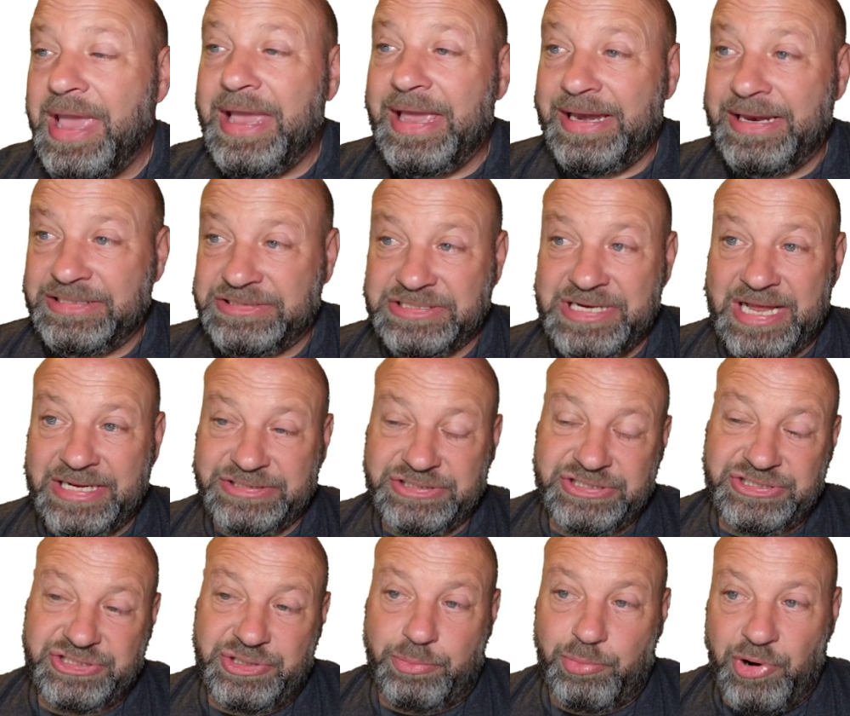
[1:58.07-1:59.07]
And it's not
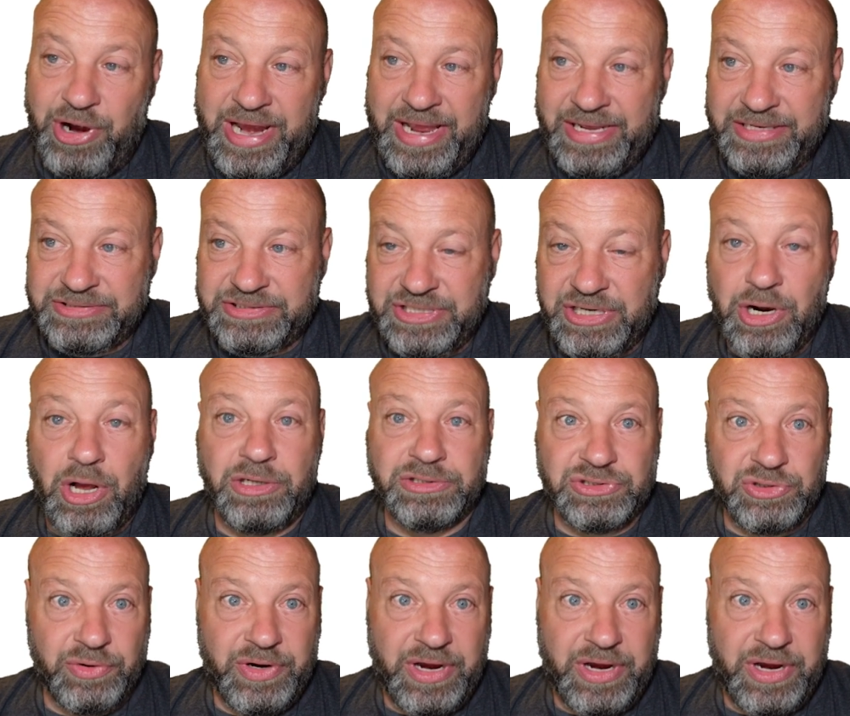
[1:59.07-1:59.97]
just the brands. It also